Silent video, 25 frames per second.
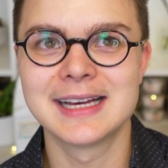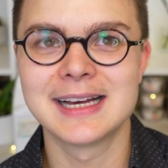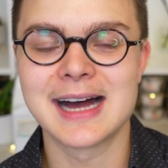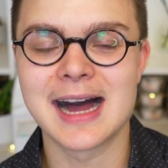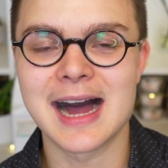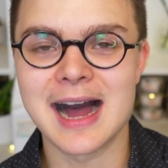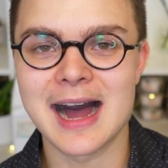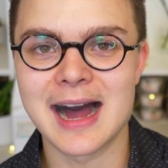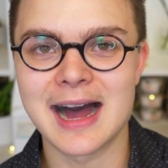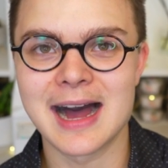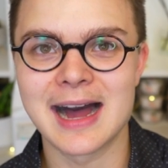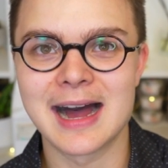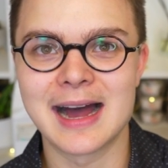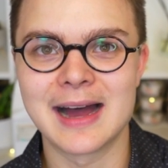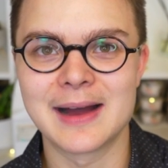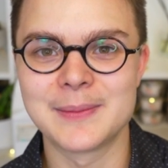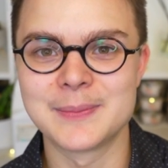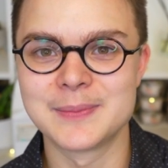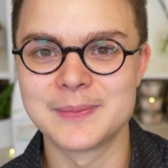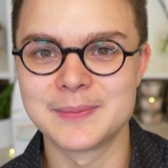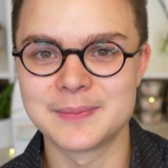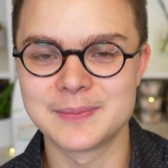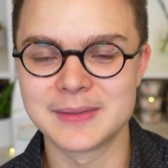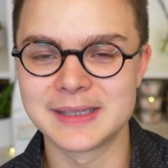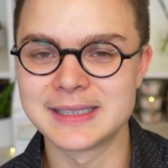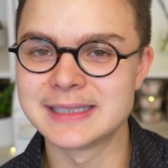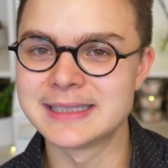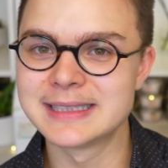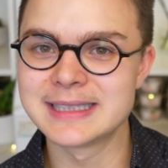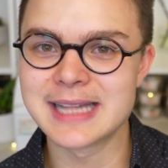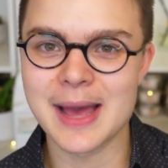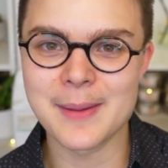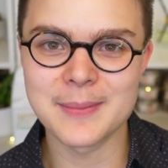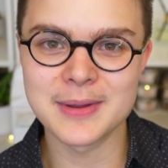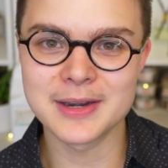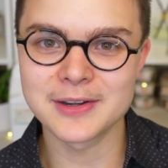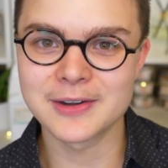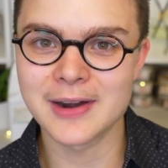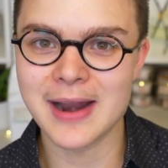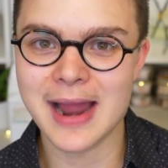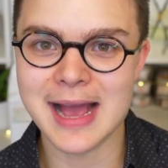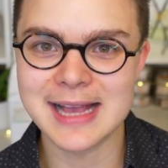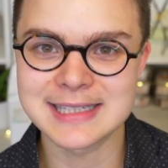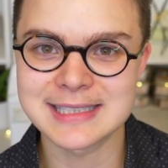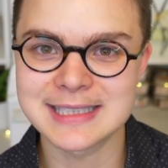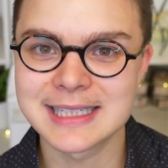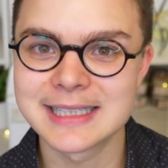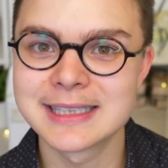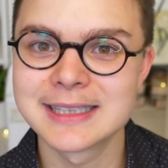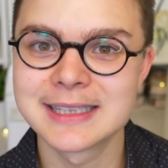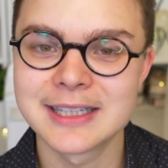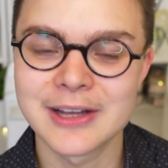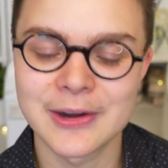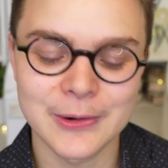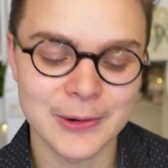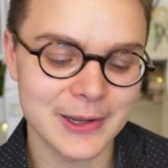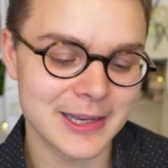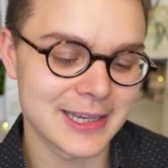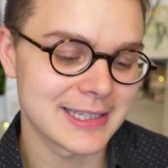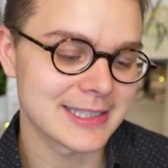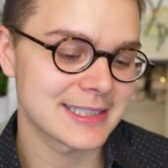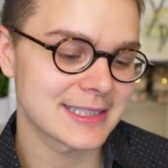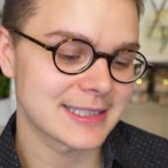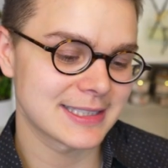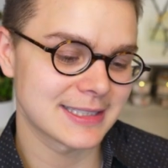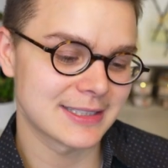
um, lemongrass and lotus.